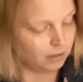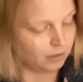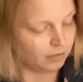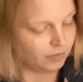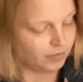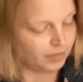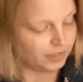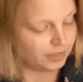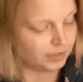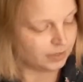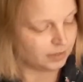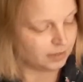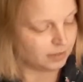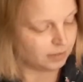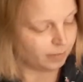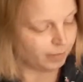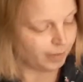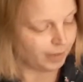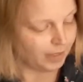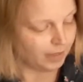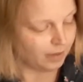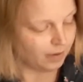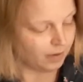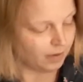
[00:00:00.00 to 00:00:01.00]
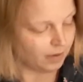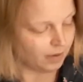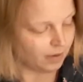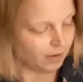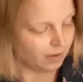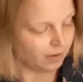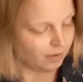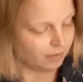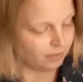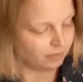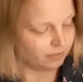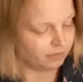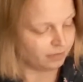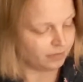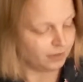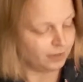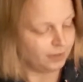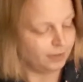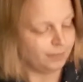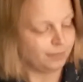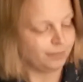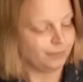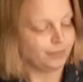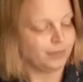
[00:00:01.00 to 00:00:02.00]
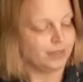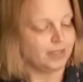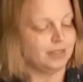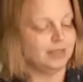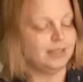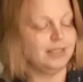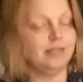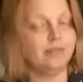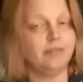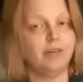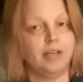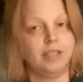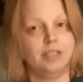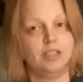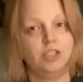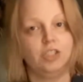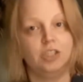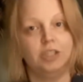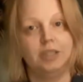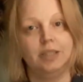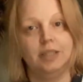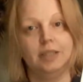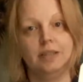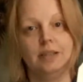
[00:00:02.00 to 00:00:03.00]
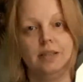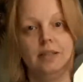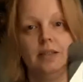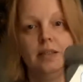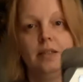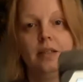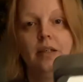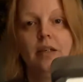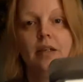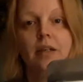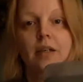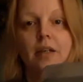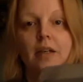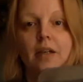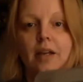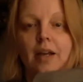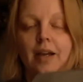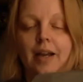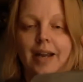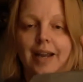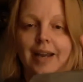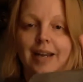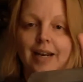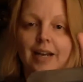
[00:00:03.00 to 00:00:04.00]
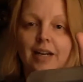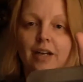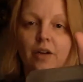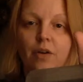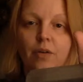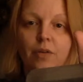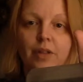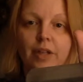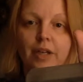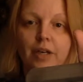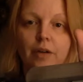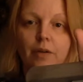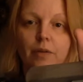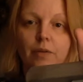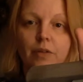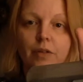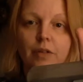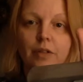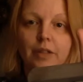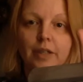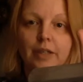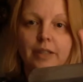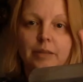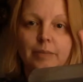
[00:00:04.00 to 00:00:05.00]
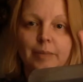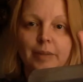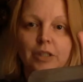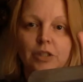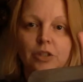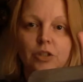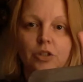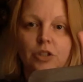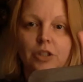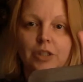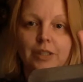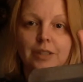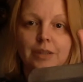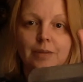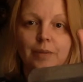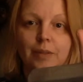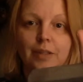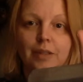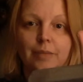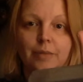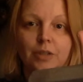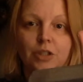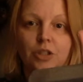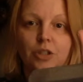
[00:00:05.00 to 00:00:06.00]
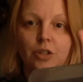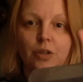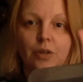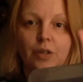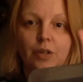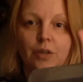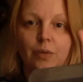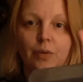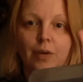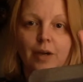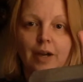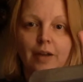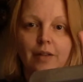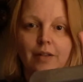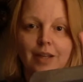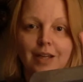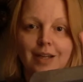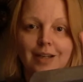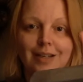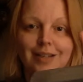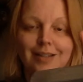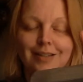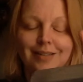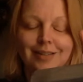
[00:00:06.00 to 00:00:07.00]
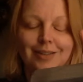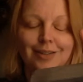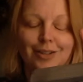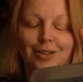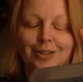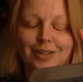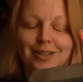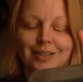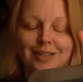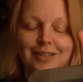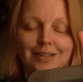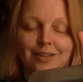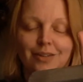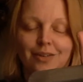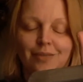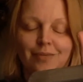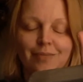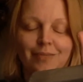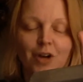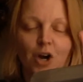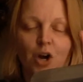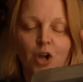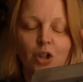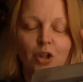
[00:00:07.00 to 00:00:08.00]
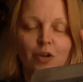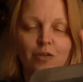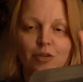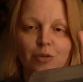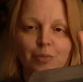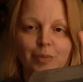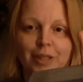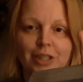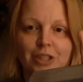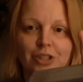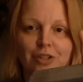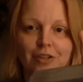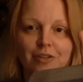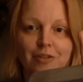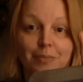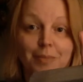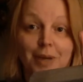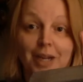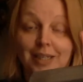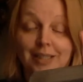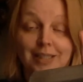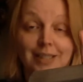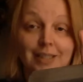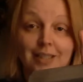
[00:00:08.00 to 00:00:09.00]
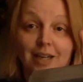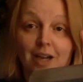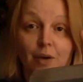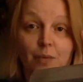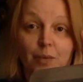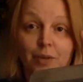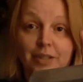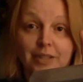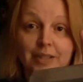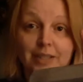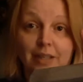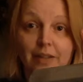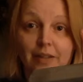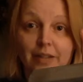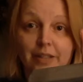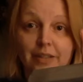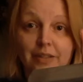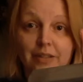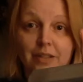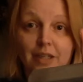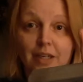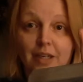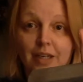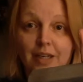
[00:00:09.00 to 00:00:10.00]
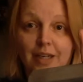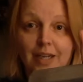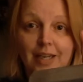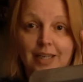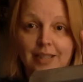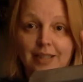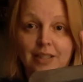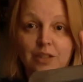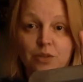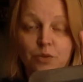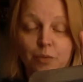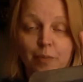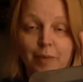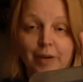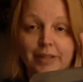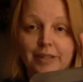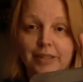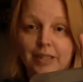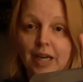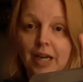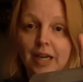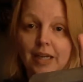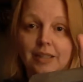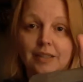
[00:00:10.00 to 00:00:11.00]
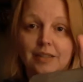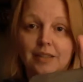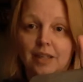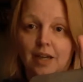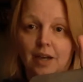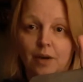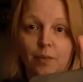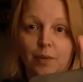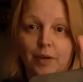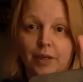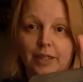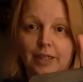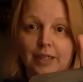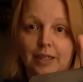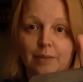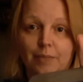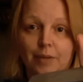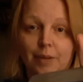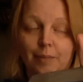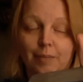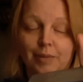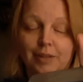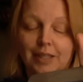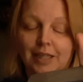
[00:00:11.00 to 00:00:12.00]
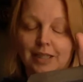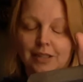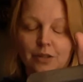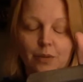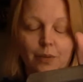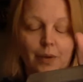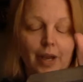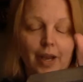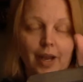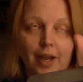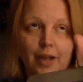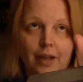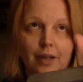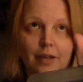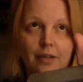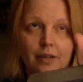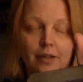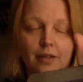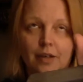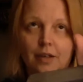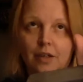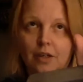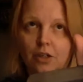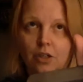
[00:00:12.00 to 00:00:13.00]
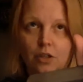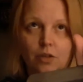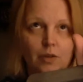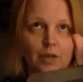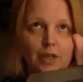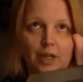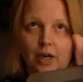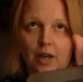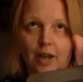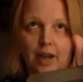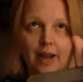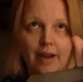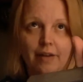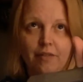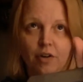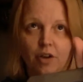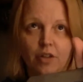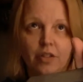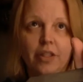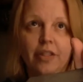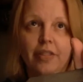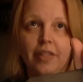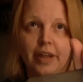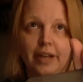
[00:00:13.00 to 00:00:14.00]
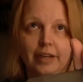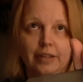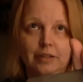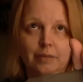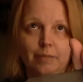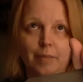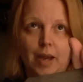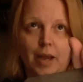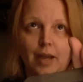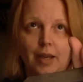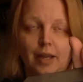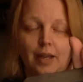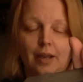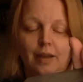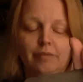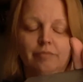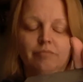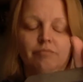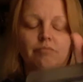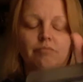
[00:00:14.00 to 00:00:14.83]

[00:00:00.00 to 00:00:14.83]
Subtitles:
This is a pair of Levi's jeans, and I know they don't look like special jeans, but let me show you how they looked in the all over picture of them. I did not want to sell these, and these were my size. I wanted to keep them, but that's okay. You cannot have all the things, Maggie.